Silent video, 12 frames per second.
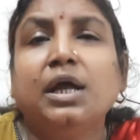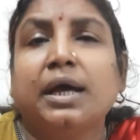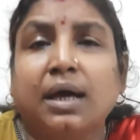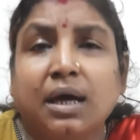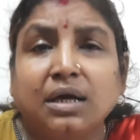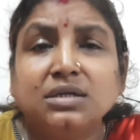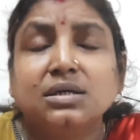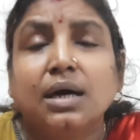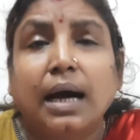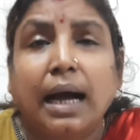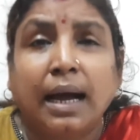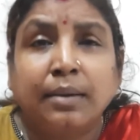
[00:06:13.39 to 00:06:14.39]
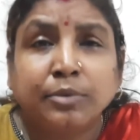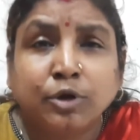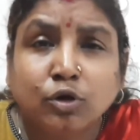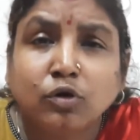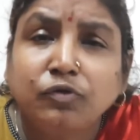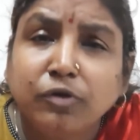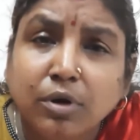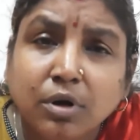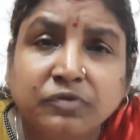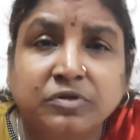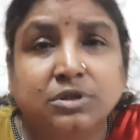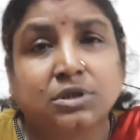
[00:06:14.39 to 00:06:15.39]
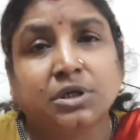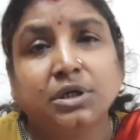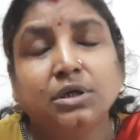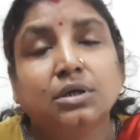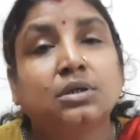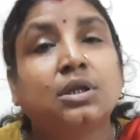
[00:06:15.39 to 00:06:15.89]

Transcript: as I am due for a visit,